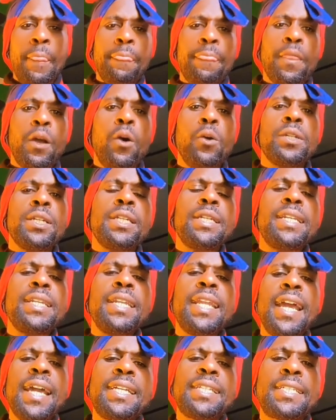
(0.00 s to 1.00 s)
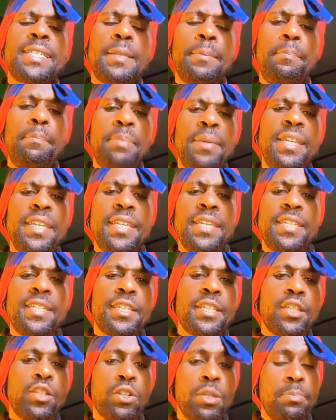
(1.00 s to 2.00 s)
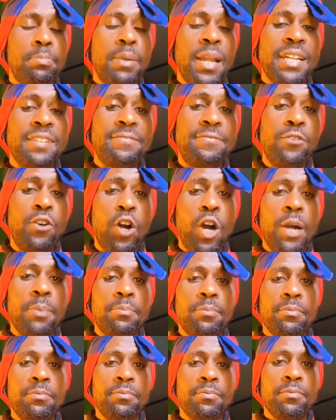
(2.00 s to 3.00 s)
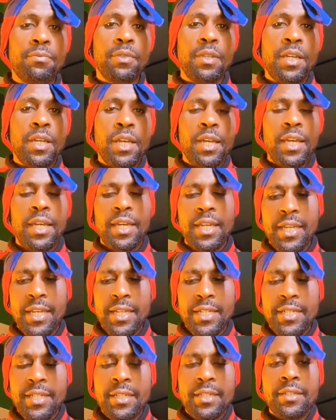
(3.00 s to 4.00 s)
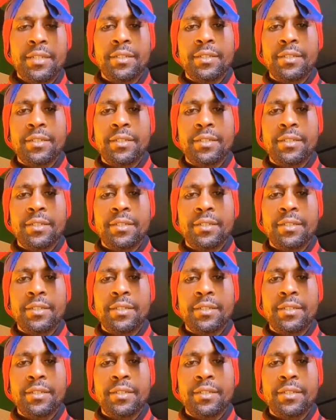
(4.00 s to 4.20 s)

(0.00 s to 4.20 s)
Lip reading: Now the next piece to the platform is